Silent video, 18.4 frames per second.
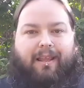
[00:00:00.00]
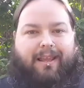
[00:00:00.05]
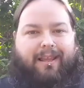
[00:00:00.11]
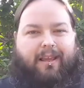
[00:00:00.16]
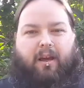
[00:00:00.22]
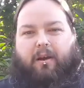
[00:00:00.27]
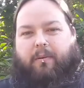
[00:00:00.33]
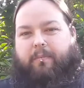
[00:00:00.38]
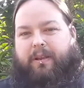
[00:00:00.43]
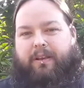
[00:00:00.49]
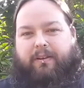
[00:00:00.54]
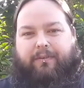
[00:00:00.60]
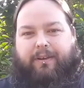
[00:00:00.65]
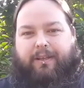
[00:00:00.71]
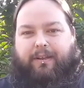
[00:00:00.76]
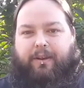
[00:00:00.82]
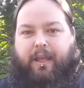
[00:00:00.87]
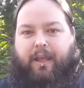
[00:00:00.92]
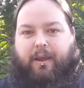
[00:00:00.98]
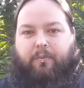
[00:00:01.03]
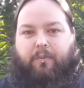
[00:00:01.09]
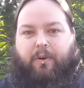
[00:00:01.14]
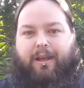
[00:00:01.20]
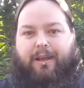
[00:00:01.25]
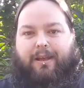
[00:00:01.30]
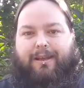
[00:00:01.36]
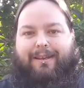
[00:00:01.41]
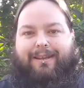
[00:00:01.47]
they are a big thing that
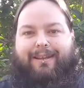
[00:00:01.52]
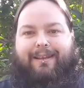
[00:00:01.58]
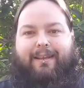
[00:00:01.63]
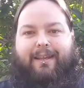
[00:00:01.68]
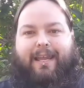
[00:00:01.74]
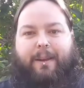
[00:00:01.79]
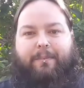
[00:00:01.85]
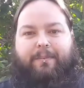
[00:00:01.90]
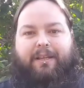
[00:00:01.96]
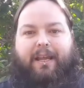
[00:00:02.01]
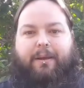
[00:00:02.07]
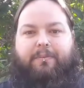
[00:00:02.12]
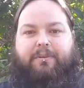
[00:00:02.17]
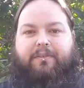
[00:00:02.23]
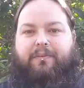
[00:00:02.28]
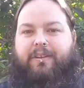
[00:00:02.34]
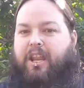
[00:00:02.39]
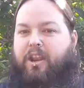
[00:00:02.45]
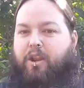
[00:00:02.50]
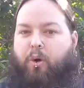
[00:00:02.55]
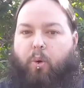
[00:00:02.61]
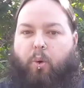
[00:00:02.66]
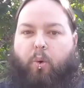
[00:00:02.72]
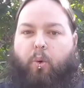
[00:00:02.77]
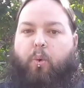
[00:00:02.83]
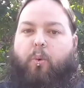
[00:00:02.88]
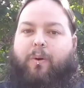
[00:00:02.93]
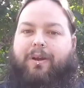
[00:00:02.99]
where kept in captivity, they're not
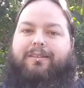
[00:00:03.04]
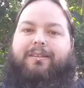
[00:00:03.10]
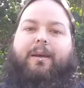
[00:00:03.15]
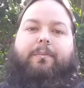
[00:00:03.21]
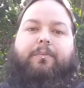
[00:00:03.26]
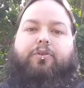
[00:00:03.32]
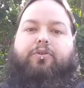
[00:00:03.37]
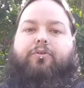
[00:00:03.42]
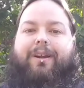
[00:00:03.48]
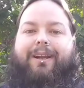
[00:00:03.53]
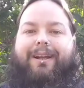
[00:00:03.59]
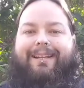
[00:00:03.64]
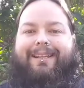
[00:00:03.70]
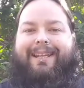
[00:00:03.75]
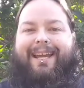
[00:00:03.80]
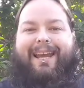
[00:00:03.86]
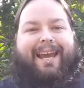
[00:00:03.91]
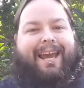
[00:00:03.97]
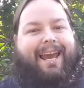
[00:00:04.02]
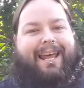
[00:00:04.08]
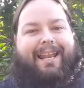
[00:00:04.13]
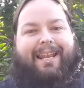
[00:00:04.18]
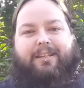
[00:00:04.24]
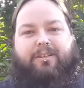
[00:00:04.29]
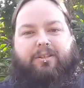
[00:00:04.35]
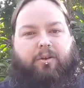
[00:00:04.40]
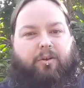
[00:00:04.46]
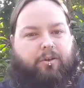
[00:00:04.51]
always kept correctly, and
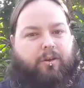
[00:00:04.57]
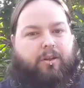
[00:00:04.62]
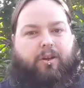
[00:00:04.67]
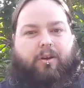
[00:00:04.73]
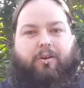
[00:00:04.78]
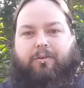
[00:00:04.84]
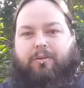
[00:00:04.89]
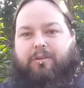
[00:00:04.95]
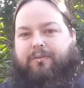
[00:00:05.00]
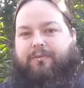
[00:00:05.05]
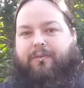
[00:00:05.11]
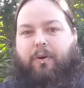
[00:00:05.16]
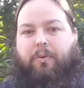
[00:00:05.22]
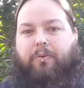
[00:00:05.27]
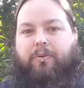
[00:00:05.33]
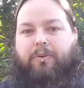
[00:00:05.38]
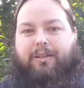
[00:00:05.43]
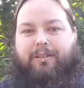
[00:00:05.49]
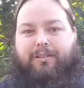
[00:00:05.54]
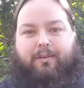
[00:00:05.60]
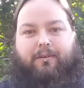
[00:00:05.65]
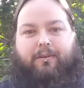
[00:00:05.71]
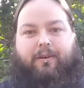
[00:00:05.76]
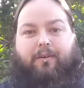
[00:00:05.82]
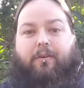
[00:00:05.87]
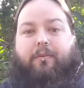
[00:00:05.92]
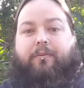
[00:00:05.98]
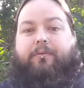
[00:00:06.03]
that's not the owner's fault. It's
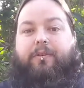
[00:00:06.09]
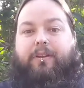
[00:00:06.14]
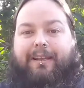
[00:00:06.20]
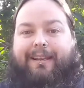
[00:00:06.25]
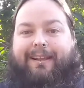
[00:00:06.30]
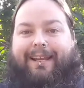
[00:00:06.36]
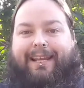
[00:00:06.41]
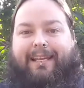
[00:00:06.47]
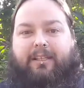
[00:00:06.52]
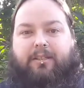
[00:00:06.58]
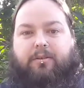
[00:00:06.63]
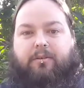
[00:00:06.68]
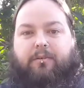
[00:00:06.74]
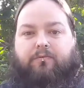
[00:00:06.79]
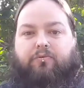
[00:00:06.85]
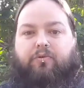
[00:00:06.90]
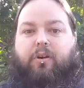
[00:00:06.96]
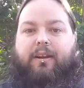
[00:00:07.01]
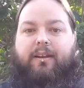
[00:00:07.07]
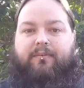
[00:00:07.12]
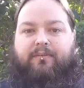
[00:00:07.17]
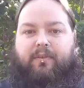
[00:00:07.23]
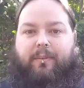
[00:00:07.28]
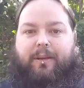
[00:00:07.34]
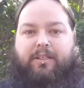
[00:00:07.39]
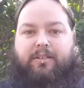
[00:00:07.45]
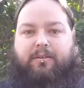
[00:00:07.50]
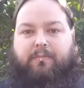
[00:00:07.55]
often the case of wrong
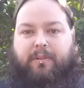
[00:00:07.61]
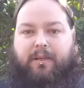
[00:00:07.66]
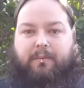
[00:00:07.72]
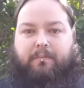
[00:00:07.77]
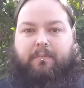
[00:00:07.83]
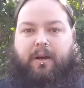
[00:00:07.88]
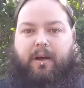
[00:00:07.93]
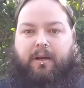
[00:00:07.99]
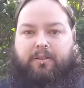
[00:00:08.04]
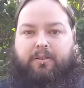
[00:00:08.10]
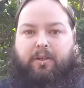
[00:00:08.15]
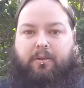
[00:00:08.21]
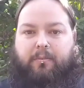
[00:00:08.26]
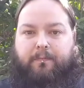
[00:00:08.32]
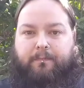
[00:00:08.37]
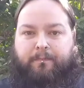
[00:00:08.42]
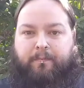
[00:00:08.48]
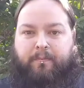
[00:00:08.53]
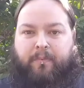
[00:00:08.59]
information being passed on.